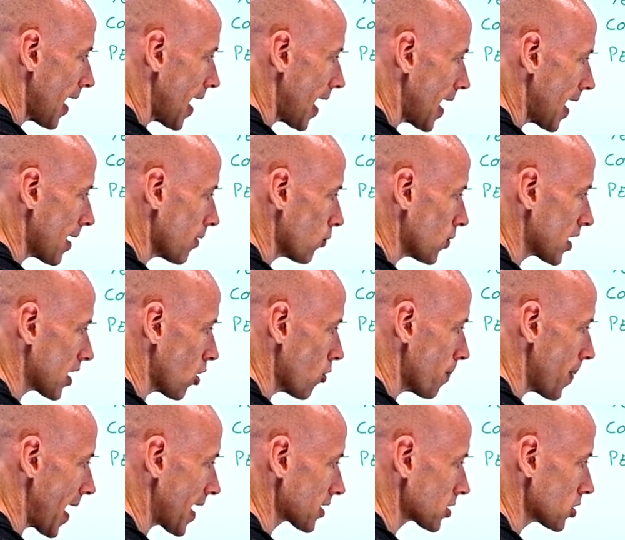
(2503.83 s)
and we go
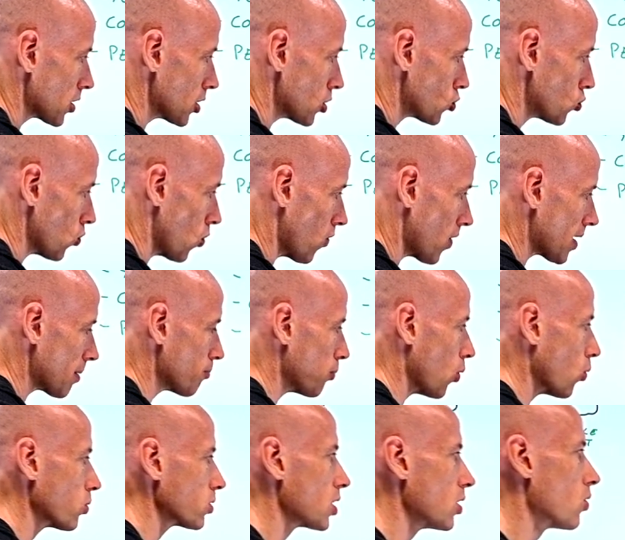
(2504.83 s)
back to the drawing
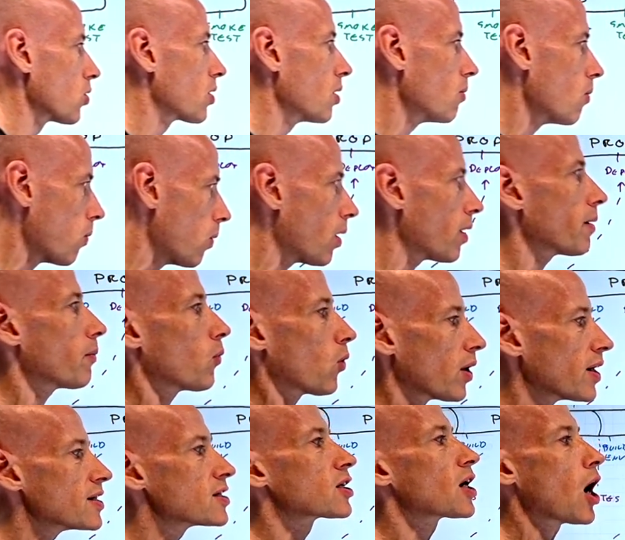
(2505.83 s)
board to look at what,
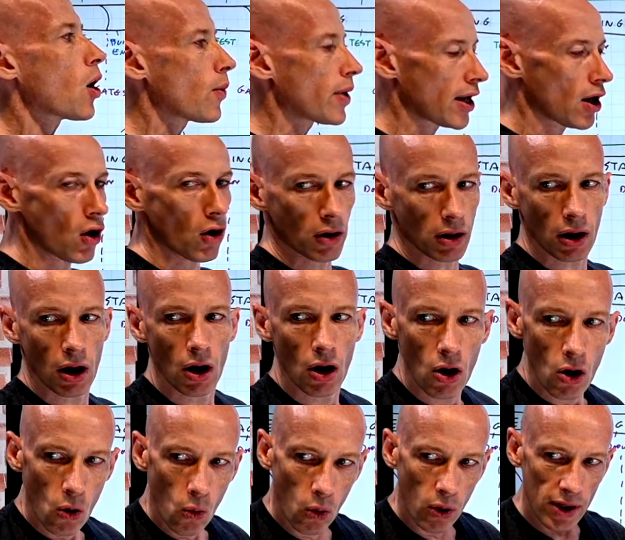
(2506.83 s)
what is going on.
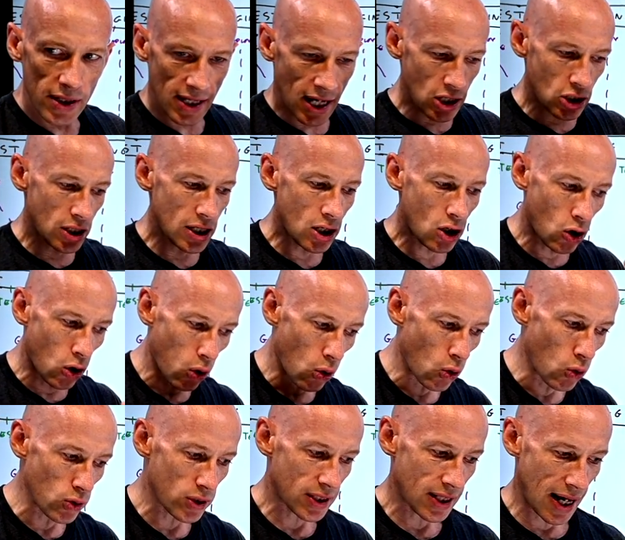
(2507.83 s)
What has actually
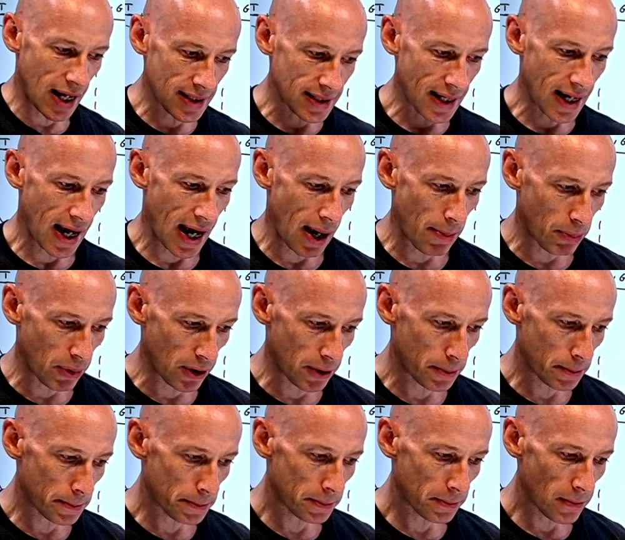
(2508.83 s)
caused that to
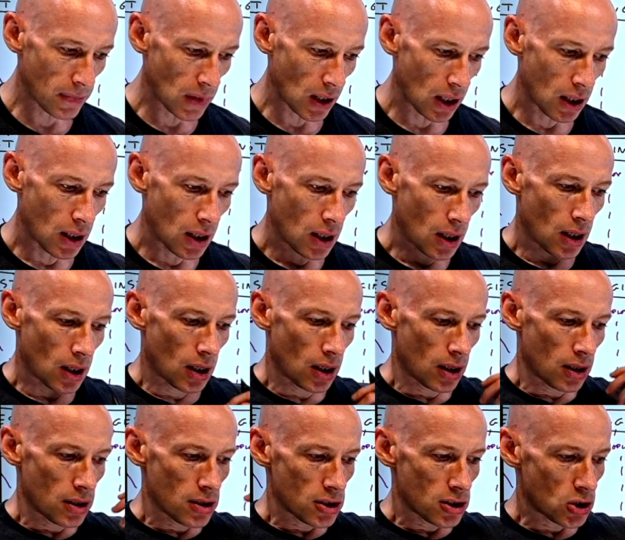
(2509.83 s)
happen?
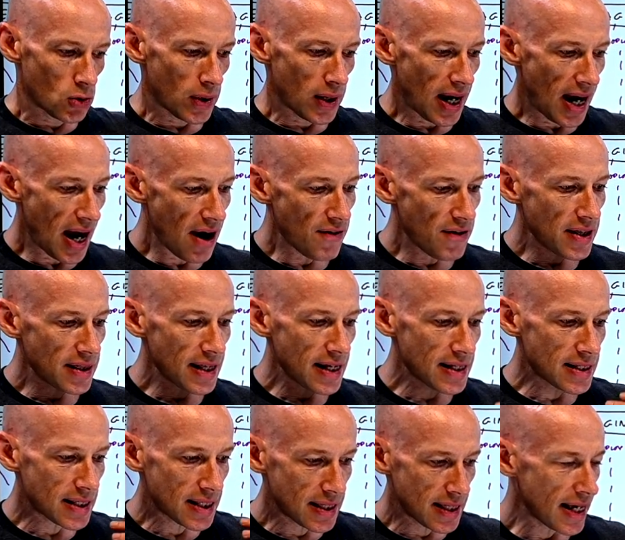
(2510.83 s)
So we're having
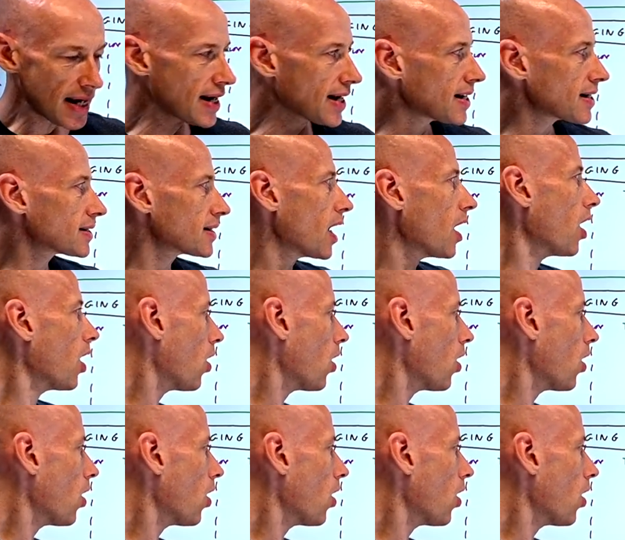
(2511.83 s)
these things. The